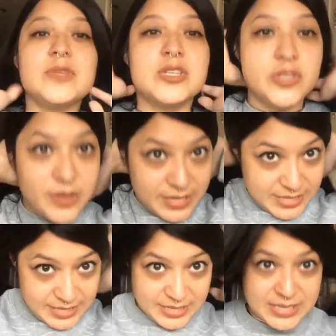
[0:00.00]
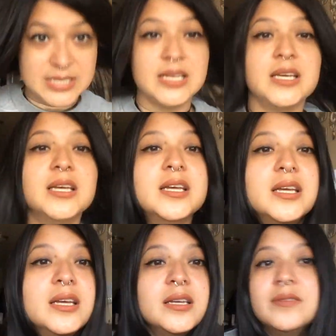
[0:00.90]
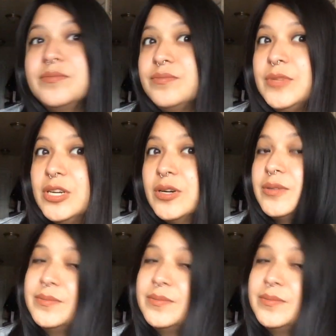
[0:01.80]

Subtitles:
So this is, the